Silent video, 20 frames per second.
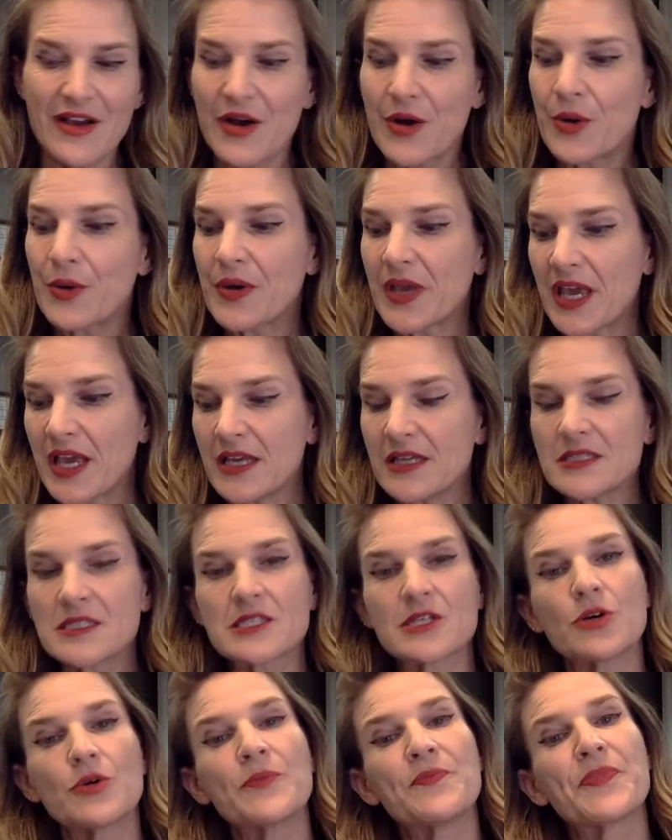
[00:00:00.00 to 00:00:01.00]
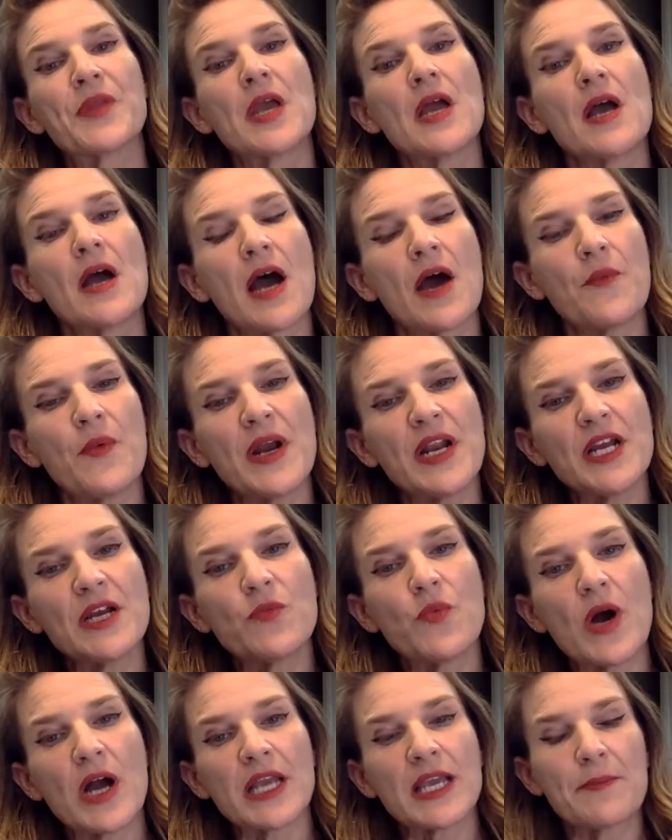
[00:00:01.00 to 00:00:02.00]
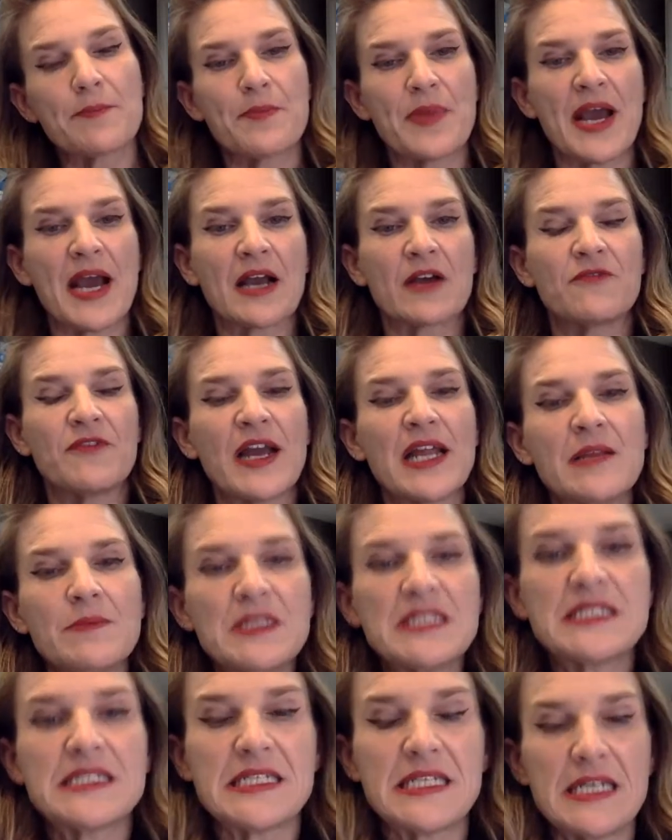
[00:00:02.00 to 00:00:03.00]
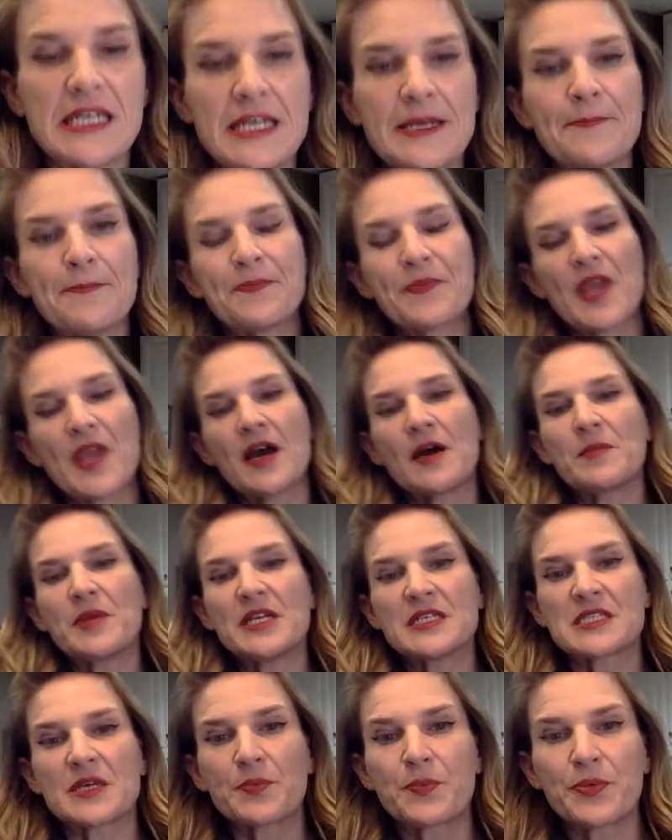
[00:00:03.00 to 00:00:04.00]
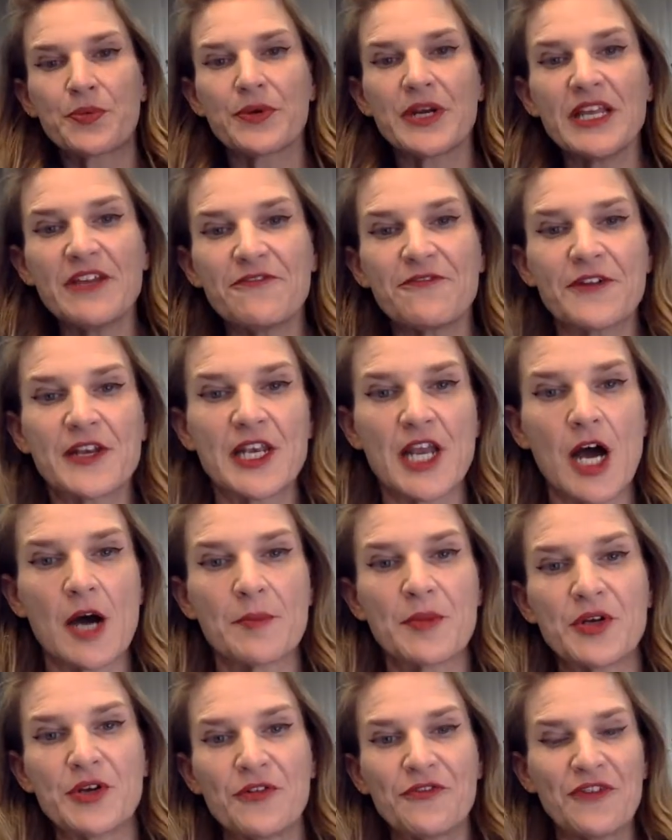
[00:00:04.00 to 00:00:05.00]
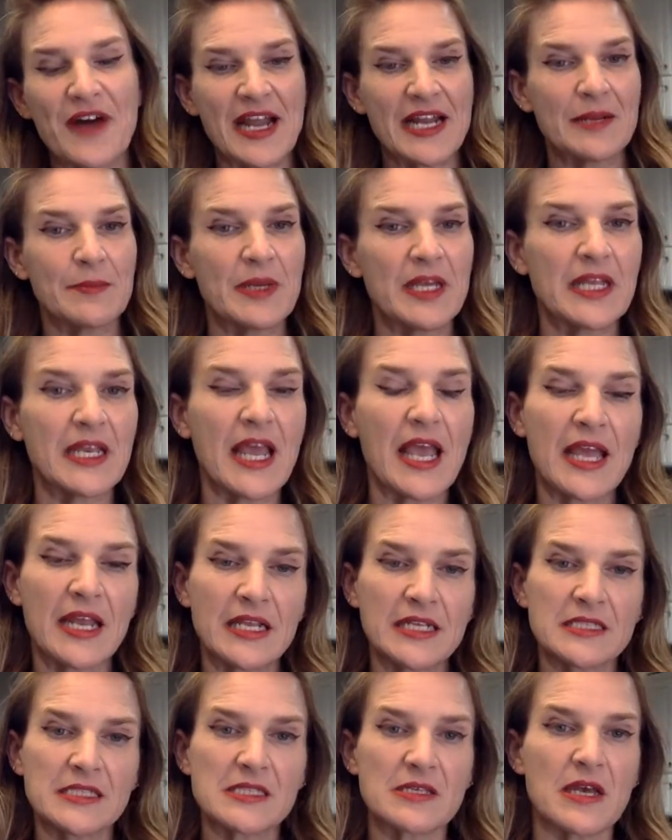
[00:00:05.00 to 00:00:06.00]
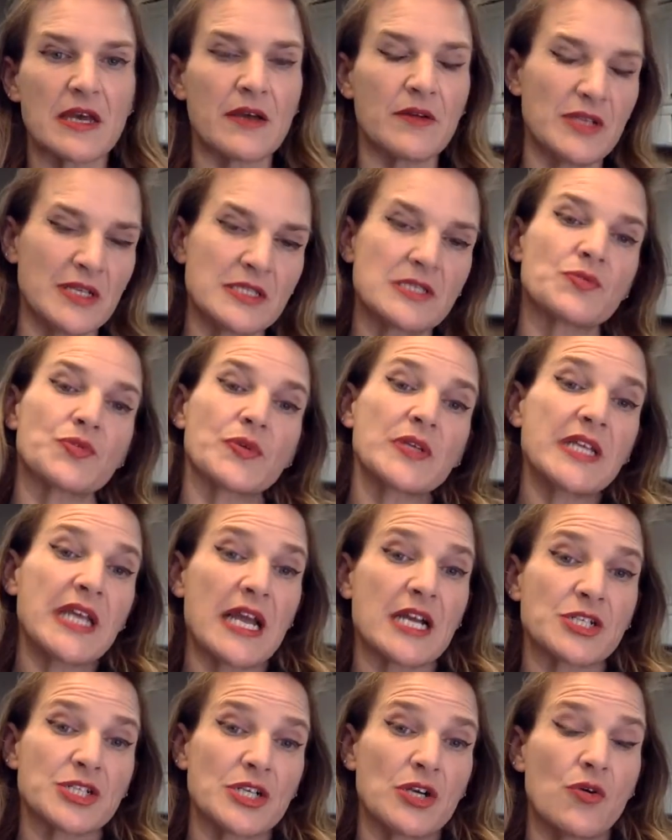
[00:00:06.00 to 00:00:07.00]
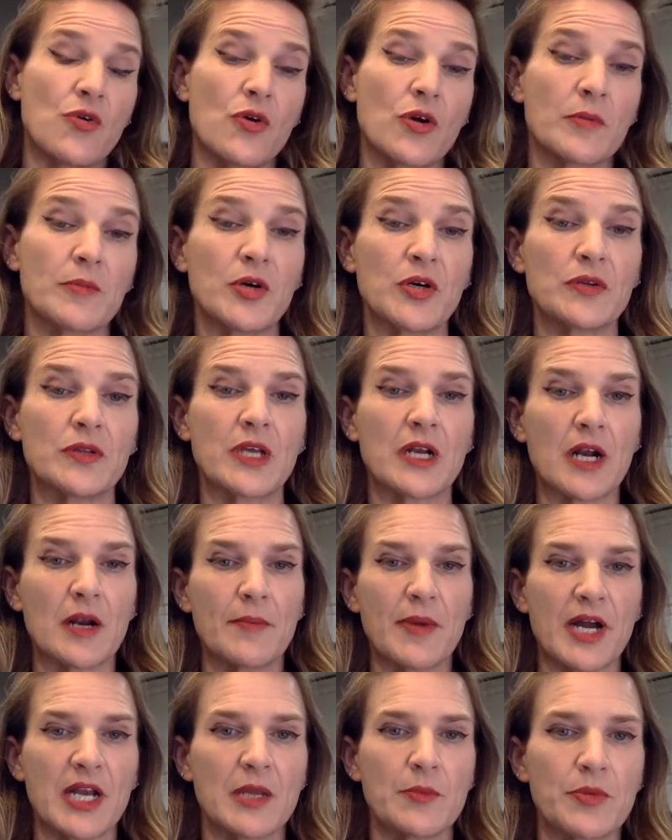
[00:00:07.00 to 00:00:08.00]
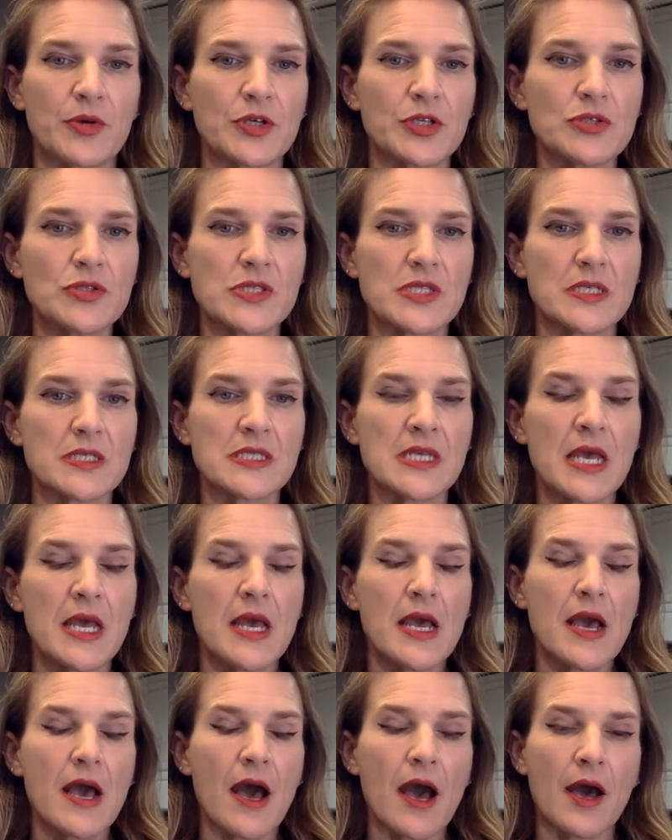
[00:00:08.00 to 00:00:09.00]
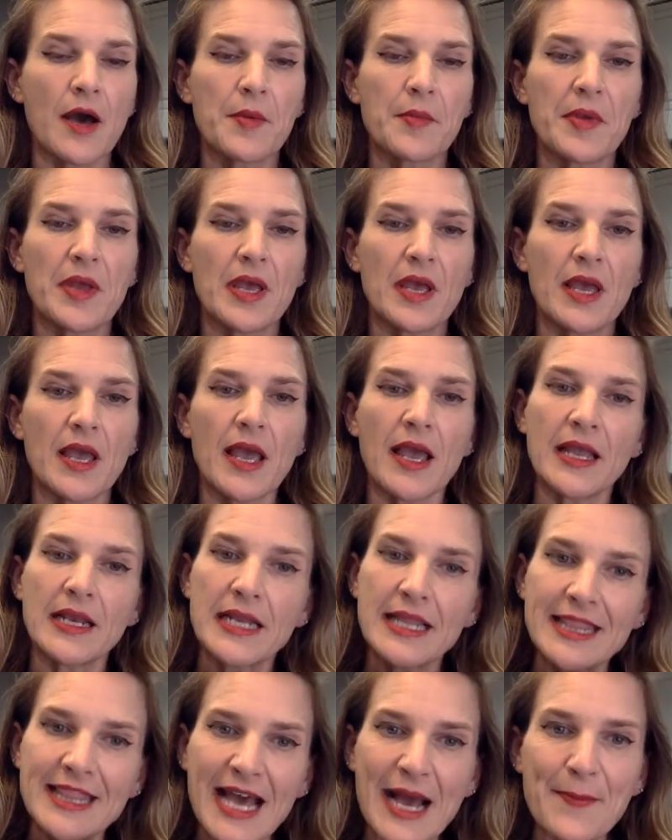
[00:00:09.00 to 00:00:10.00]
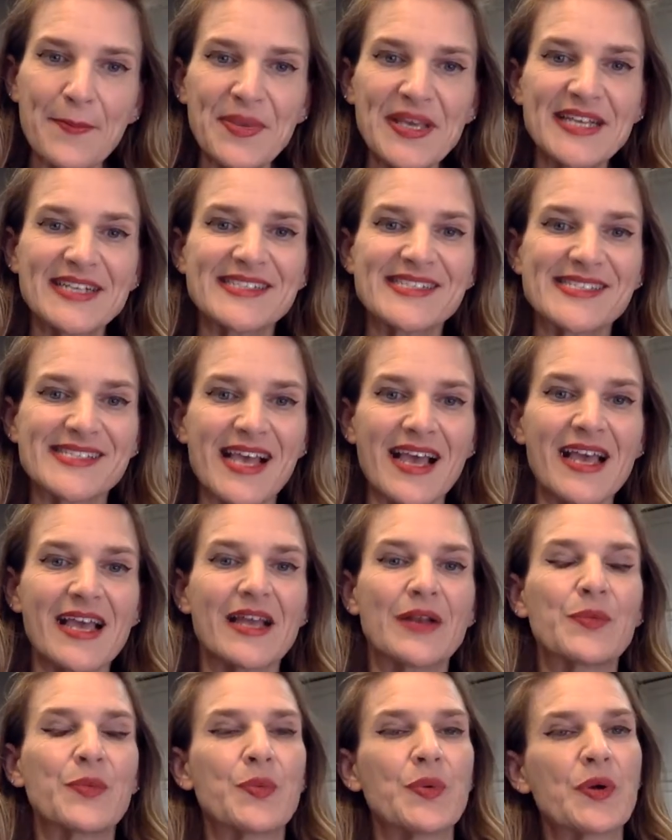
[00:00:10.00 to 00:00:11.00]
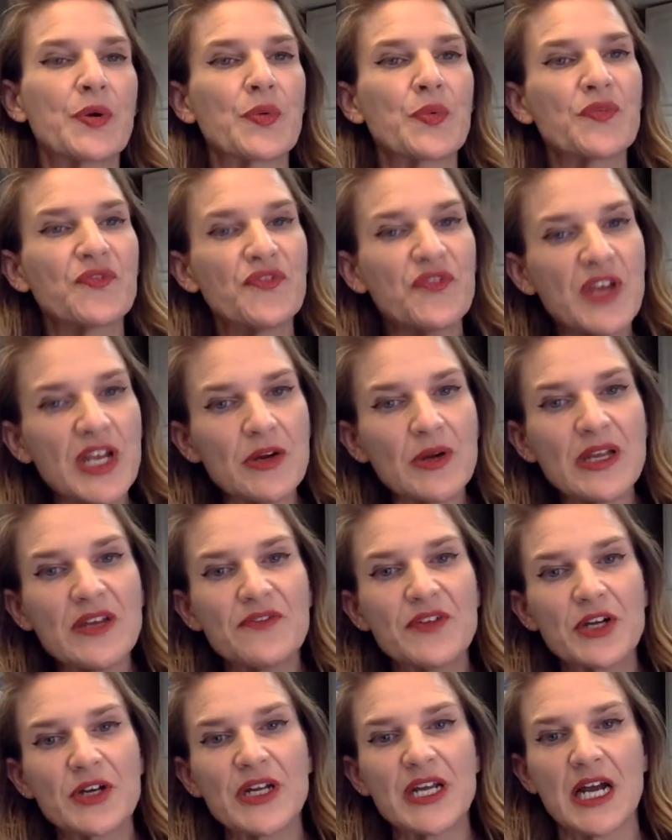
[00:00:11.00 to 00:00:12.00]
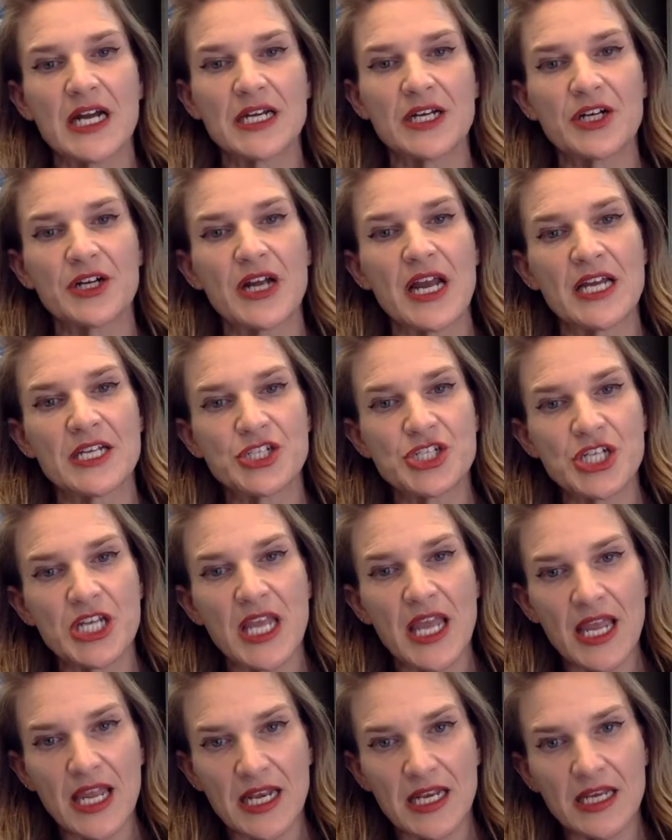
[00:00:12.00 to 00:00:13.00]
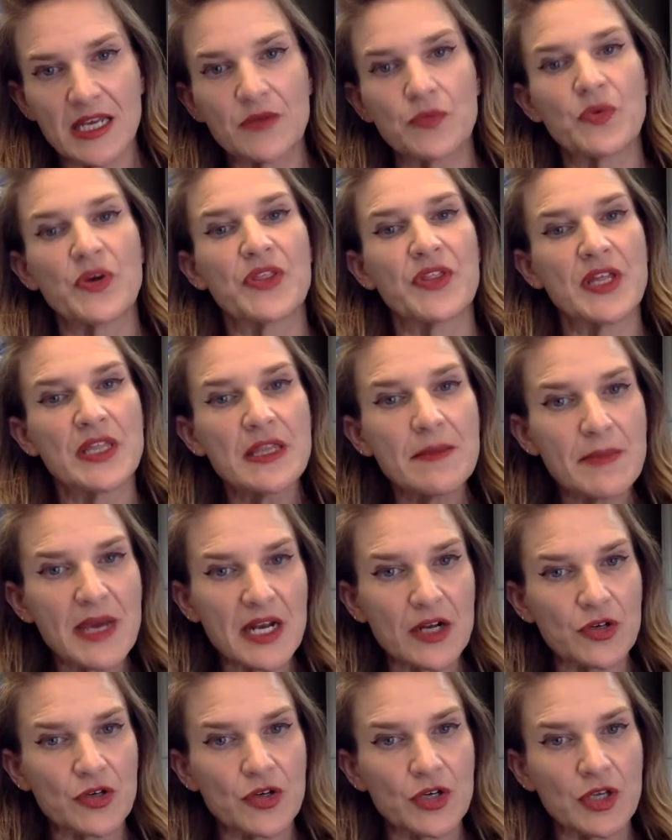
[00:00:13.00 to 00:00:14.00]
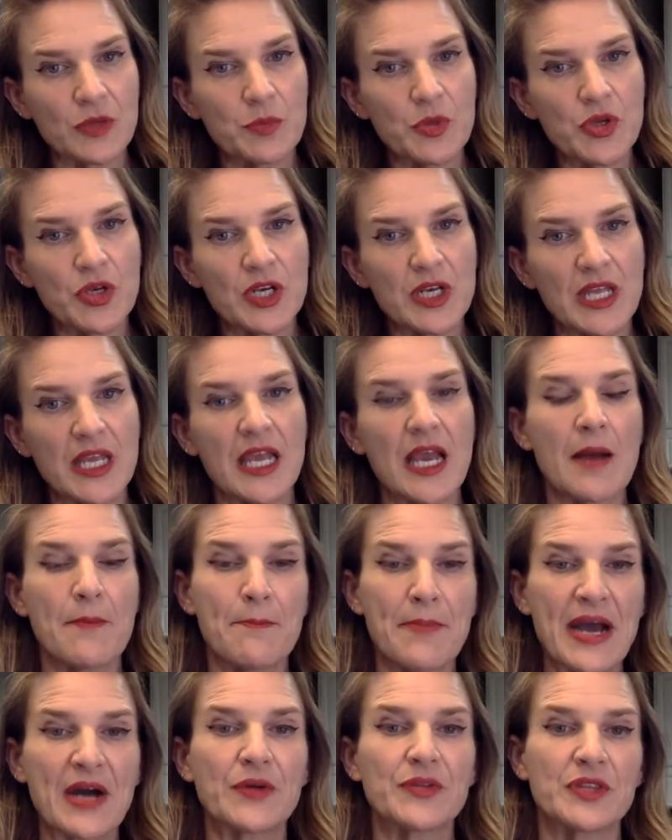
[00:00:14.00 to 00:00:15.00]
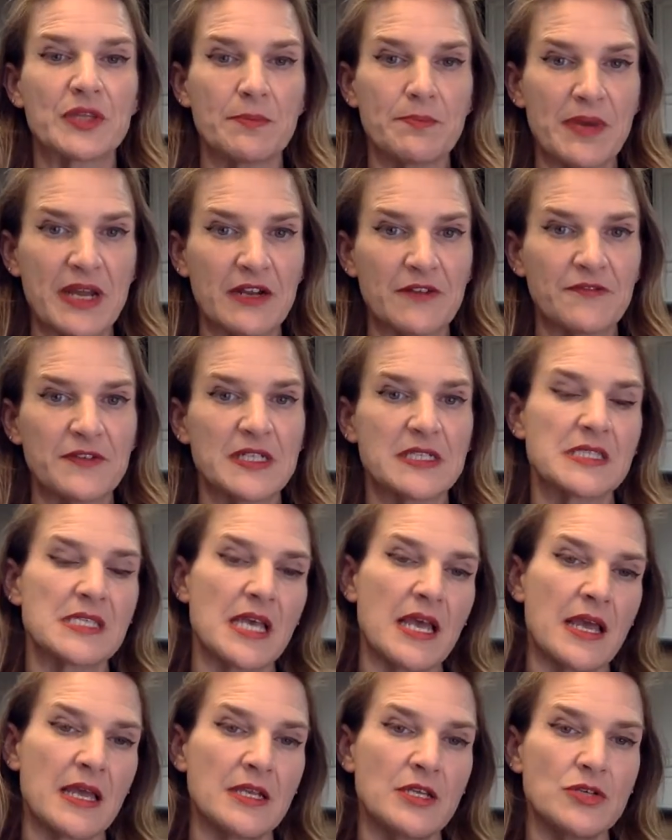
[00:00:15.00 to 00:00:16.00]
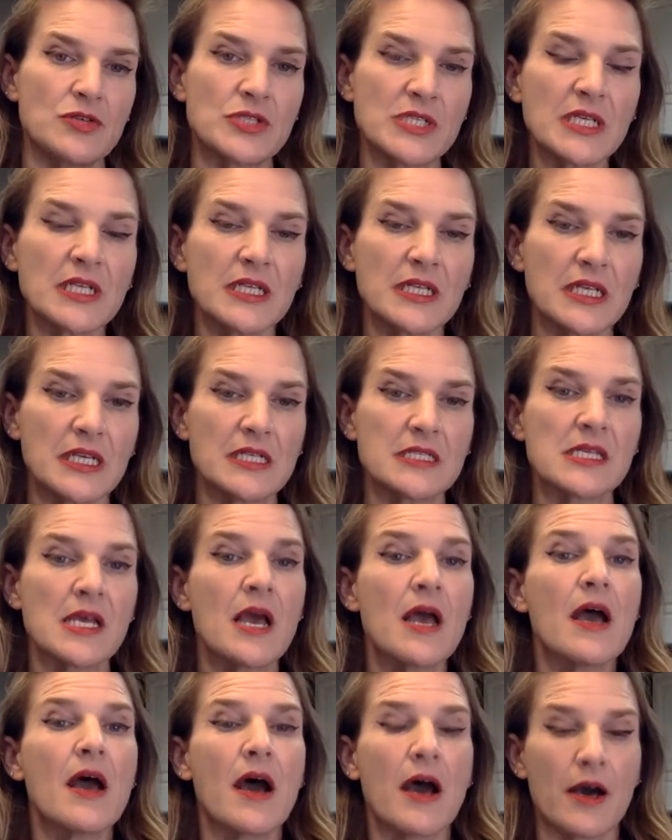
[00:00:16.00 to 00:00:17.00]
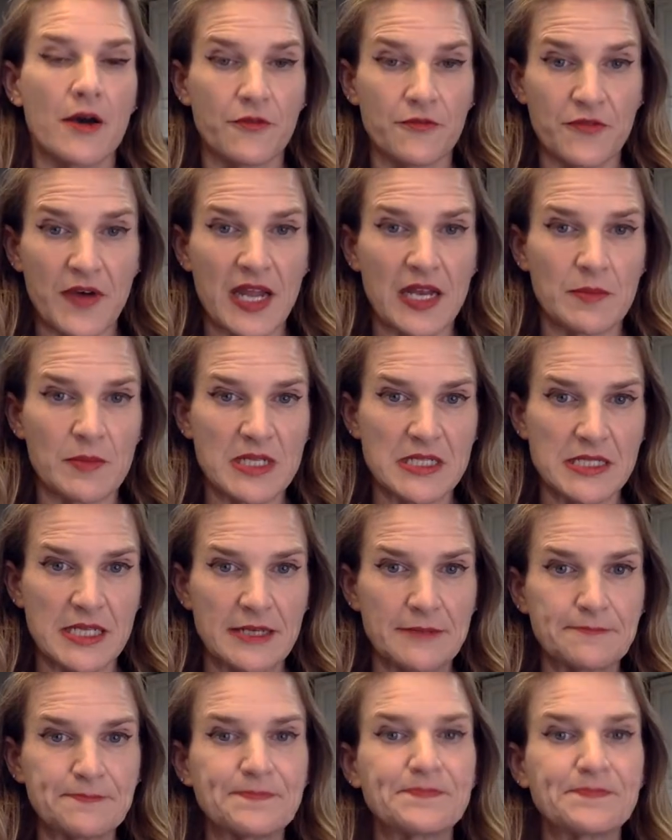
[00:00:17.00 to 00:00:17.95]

Okay, so I want to walk it back. Vitamin D is a pretty phenomenal vitamin, and it's really actually a hormone that our body produces. And that being said, we're very, very undereducated within the medical community about the benefits and utilities of vitamin D.